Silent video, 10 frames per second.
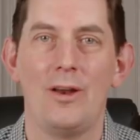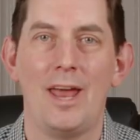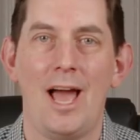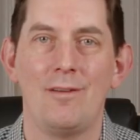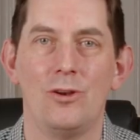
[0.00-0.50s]
and
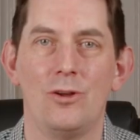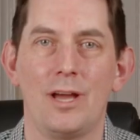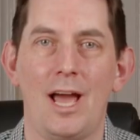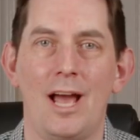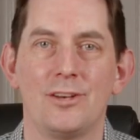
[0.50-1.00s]
have a
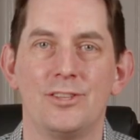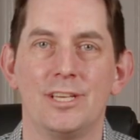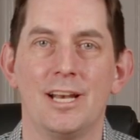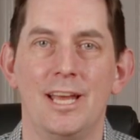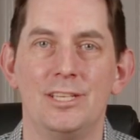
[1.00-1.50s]
look at the
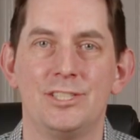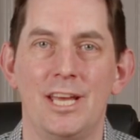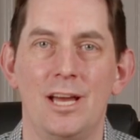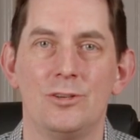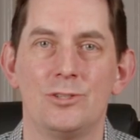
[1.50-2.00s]

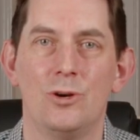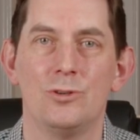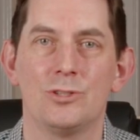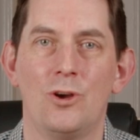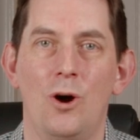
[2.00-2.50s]

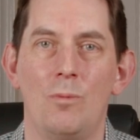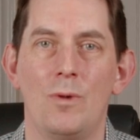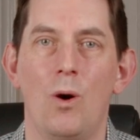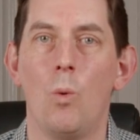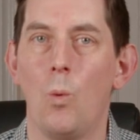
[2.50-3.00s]
glensound.com
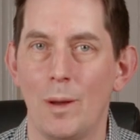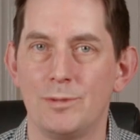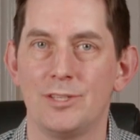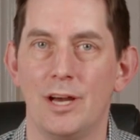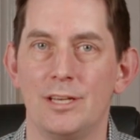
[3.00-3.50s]

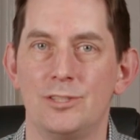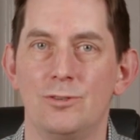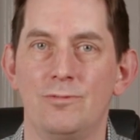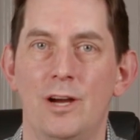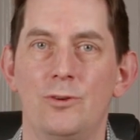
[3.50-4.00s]
website.
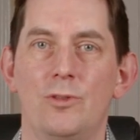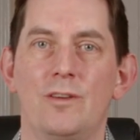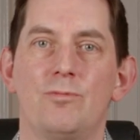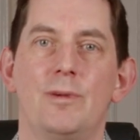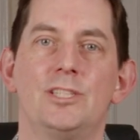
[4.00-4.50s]
You'll find all the
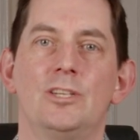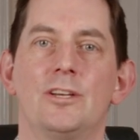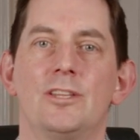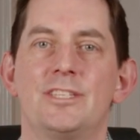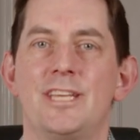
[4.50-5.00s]
information
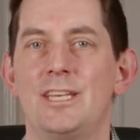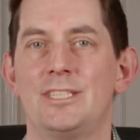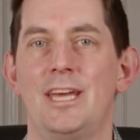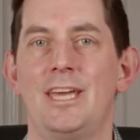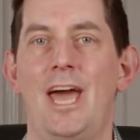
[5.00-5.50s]
under the
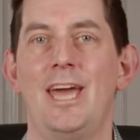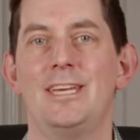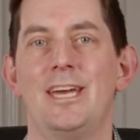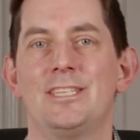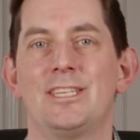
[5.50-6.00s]
Dante
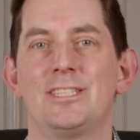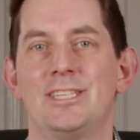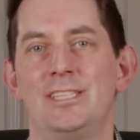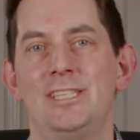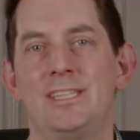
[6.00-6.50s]
AES
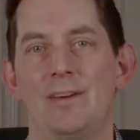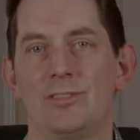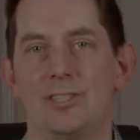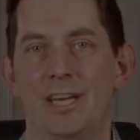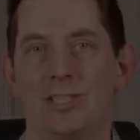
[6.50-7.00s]

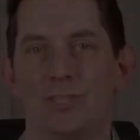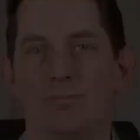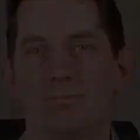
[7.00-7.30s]
67 section.